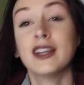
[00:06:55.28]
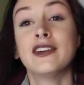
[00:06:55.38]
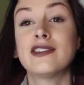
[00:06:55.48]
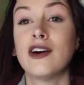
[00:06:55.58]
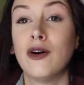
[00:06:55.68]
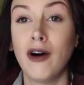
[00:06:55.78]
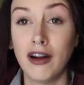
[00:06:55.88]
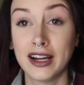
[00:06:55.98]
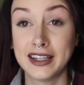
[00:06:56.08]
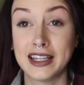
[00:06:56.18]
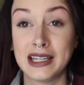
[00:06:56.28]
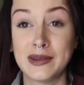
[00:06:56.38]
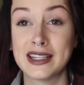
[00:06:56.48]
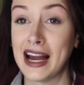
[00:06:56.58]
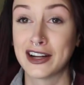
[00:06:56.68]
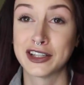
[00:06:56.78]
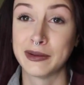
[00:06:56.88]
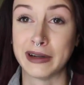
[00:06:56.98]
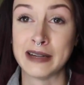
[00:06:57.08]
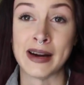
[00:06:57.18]
So all I did was actually
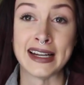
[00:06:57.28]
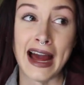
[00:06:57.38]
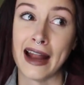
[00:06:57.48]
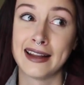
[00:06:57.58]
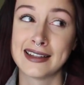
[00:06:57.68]
worry my dad.